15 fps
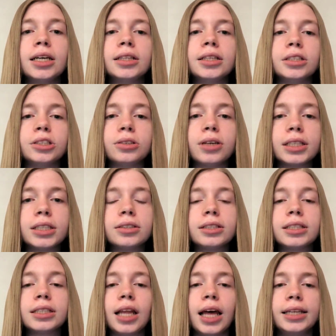the
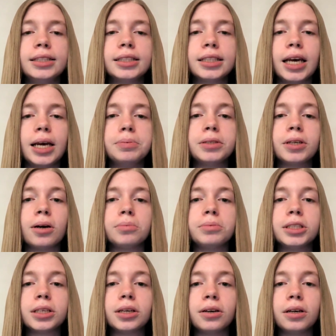structures and landscapes are
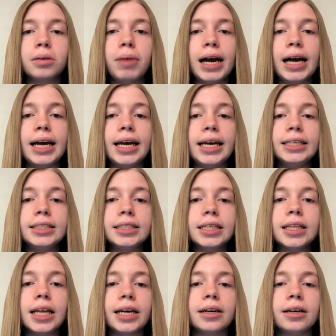obscured by a hazy
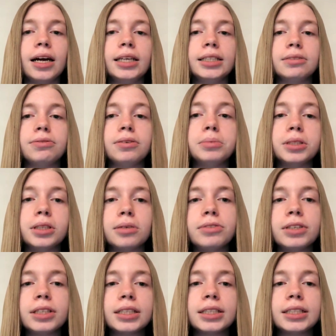layer as if
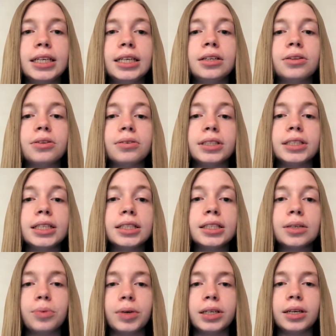observing the scene through a
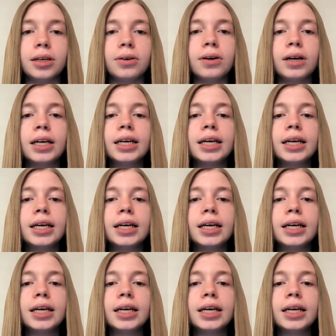tinted window,